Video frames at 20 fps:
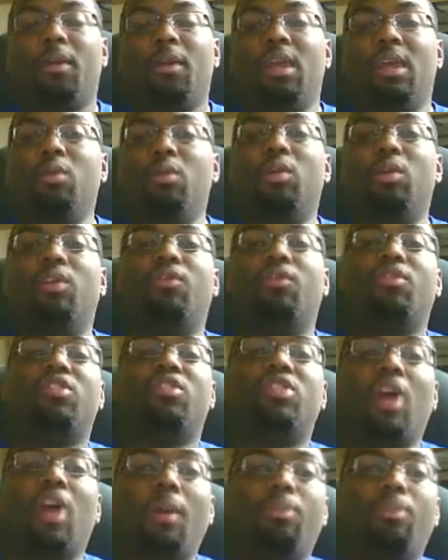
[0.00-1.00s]

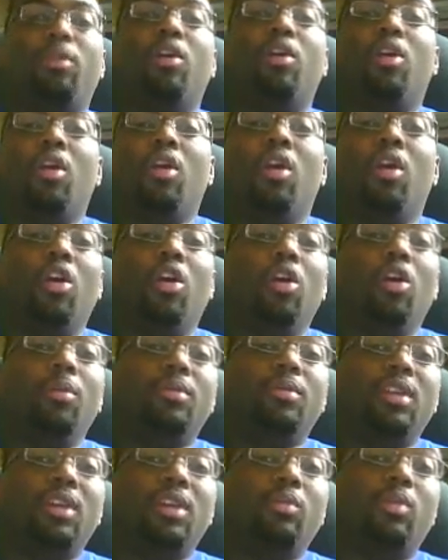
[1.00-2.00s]

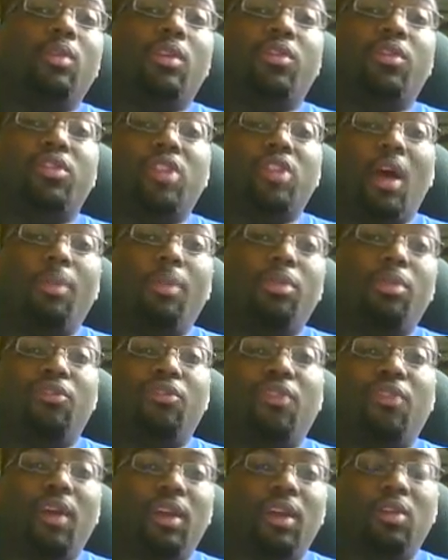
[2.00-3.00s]
Herb Dean would have stopped the
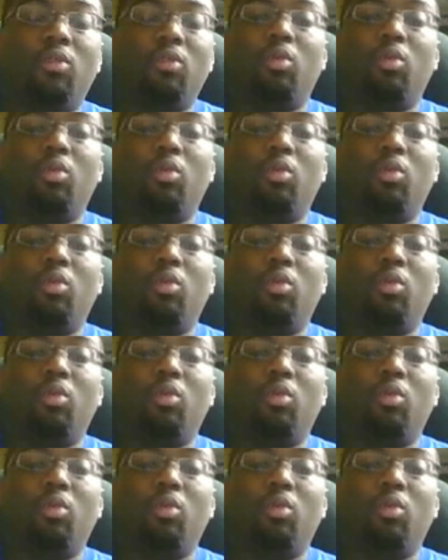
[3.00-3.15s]
fight